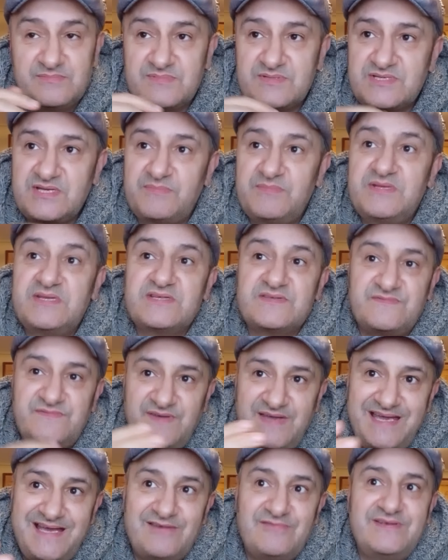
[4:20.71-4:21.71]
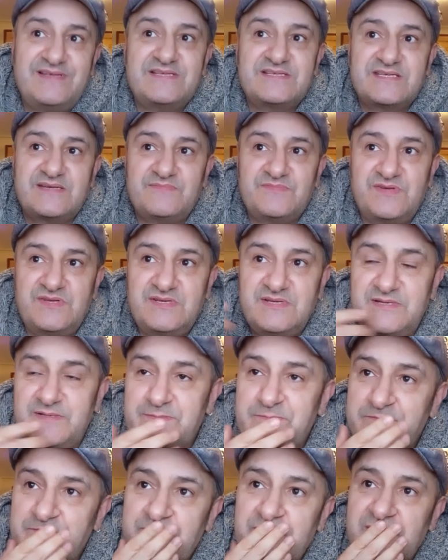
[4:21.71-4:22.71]
something that's varied, something
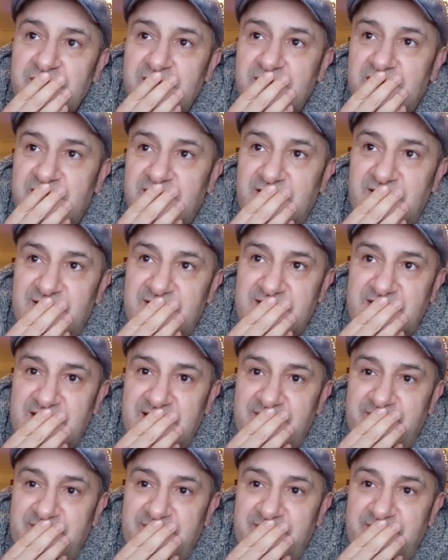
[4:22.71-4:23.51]
that